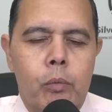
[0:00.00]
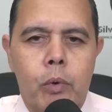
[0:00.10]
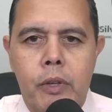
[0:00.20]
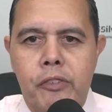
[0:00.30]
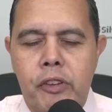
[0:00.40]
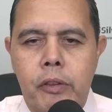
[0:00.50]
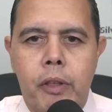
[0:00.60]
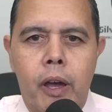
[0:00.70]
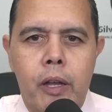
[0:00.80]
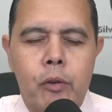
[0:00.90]
will, let's say,
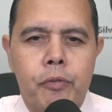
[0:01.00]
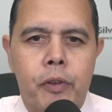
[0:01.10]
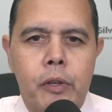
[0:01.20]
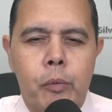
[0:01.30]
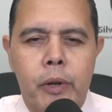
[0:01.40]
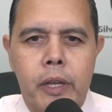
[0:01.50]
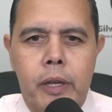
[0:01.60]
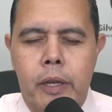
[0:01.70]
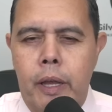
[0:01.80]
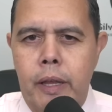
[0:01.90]
die or fade
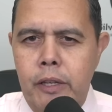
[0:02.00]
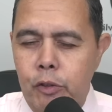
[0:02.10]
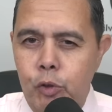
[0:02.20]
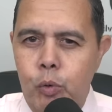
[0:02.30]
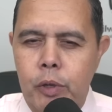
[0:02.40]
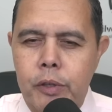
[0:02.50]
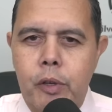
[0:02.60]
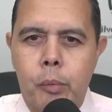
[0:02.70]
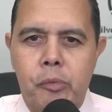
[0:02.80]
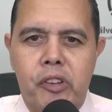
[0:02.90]
away, and, and a new one
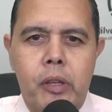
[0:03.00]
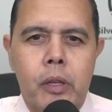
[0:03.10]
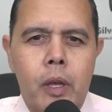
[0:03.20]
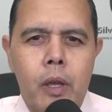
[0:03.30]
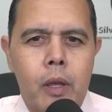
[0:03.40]
comes in.